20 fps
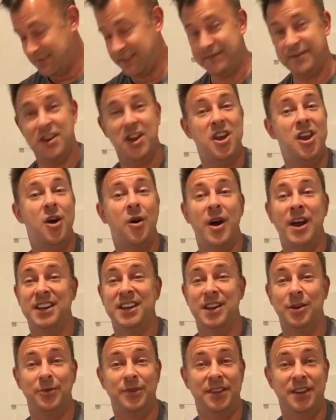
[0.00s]
No
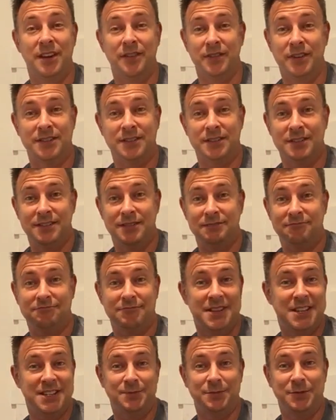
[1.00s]
idea what the difference
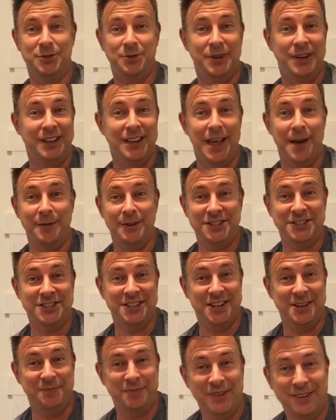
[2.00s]
is between a lamb and a sheep.